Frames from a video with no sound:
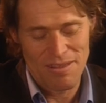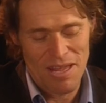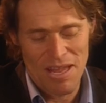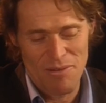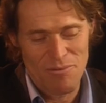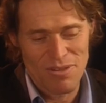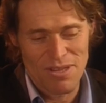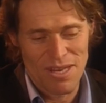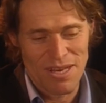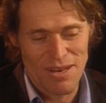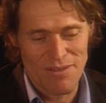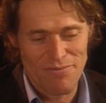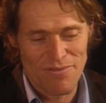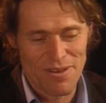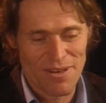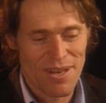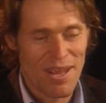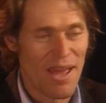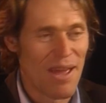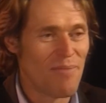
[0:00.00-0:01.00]
It, it was a
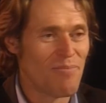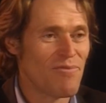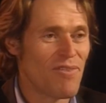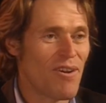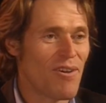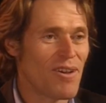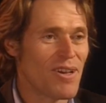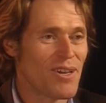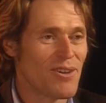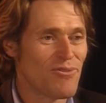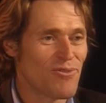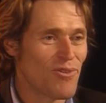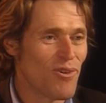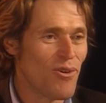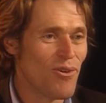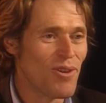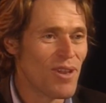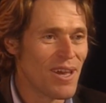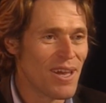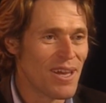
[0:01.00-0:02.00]
different time, very
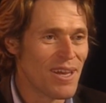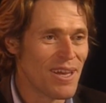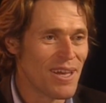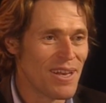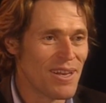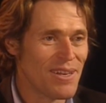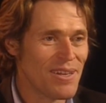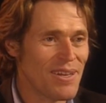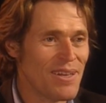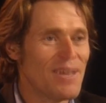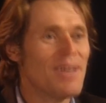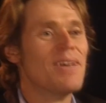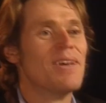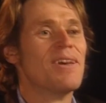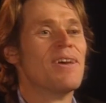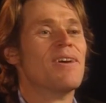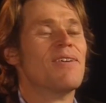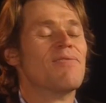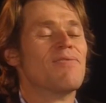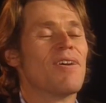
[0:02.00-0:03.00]
controlling and
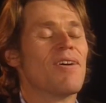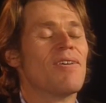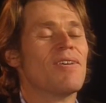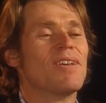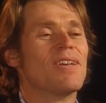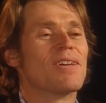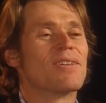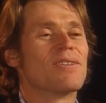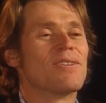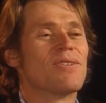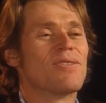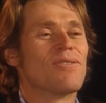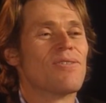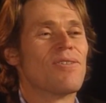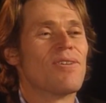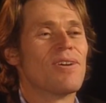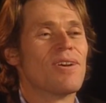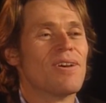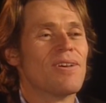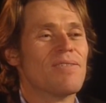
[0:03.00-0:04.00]
very
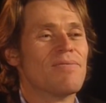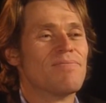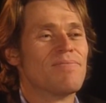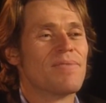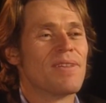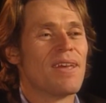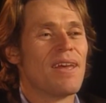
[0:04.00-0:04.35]
dictatorial,